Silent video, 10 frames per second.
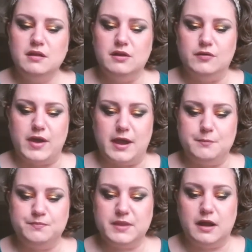Okay,
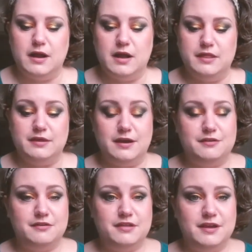the
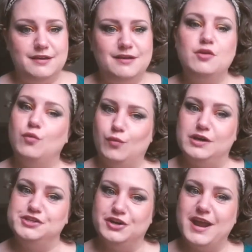other thing,
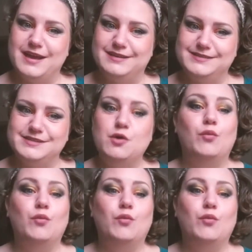wash your hands.